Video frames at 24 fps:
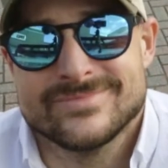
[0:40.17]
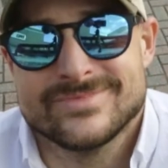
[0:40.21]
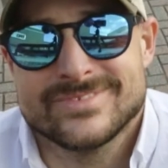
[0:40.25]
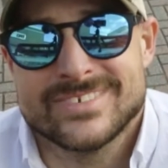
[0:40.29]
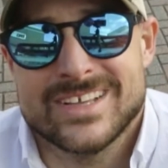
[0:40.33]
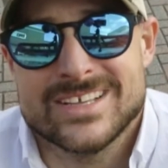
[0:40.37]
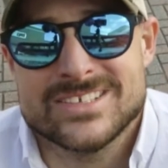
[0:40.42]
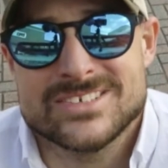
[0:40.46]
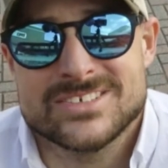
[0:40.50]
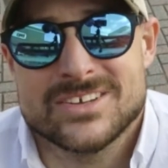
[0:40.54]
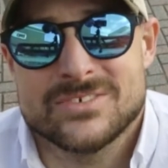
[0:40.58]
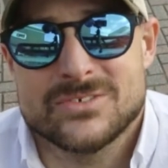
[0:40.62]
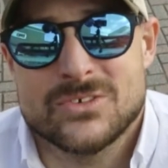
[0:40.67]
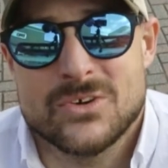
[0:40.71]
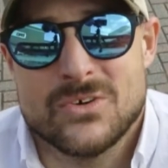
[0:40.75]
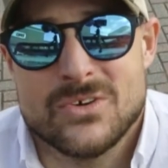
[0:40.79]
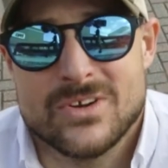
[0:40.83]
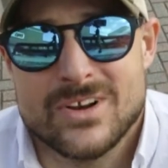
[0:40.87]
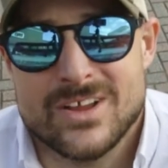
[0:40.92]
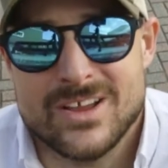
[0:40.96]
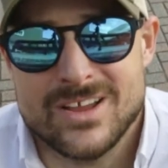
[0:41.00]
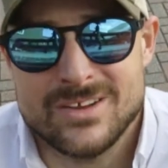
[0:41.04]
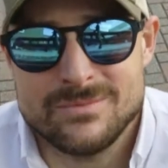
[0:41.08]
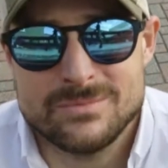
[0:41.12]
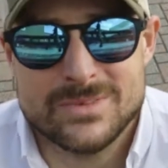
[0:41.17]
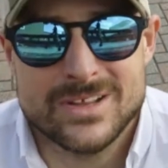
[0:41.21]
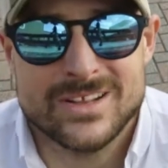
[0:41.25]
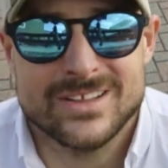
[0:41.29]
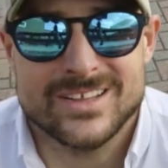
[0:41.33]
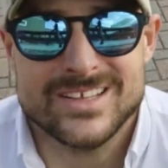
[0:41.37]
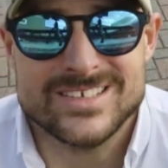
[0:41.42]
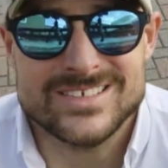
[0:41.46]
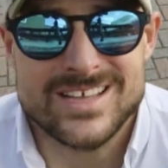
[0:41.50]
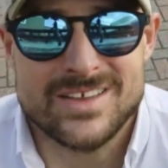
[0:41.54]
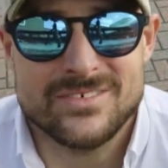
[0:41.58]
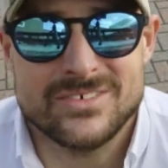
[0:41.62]
Got stuff going on,
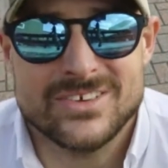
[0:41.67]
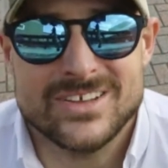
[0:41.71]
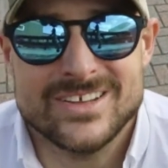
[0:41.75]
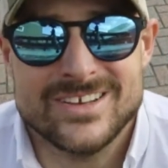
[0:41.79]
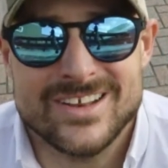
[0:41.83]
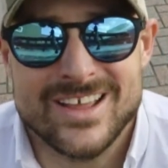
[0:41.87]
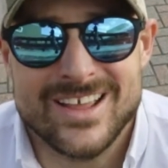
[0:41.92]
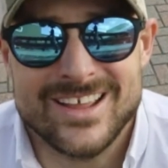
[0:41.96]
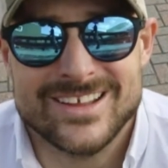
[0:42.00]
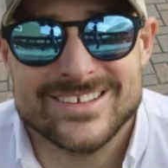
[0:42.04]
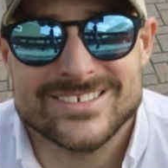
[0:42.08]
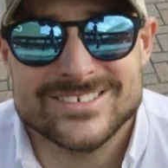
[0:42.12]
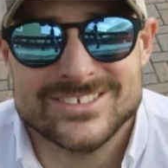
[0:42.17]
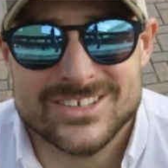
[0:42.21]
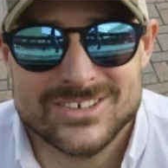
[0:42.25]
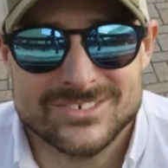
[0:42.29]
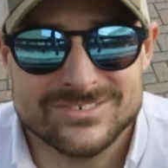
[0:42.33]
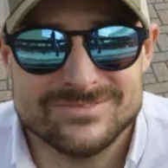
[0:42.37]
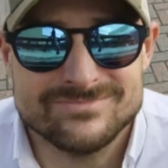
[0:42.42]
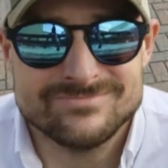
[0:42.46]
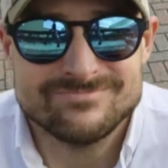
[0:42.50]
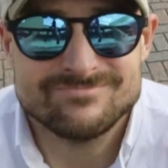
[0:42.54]
but let's have a good night. So.